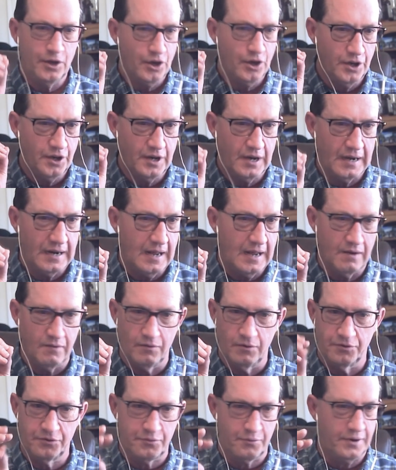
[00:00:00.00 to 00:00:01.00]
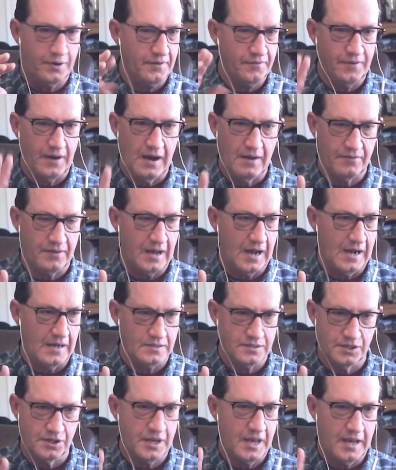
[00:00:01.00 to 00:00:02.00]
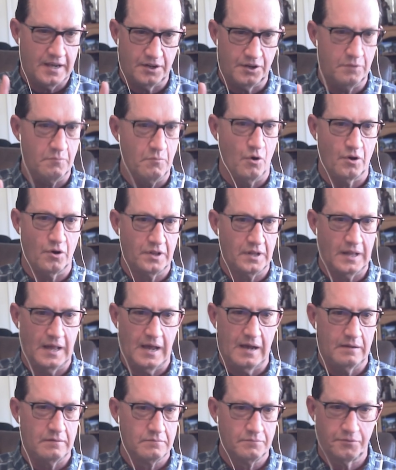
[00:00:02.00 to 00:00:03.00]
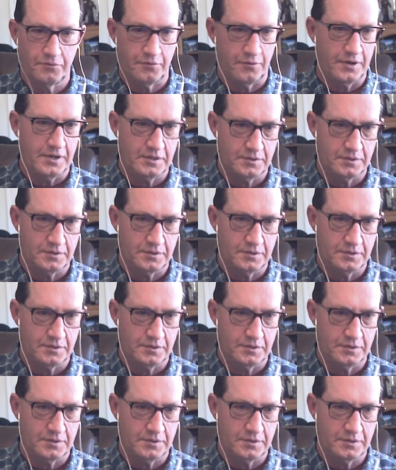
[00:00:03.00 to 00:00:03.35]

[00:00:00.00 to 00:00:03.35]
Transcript: I mean, you, you got to have three to five guys. You can't do more than that.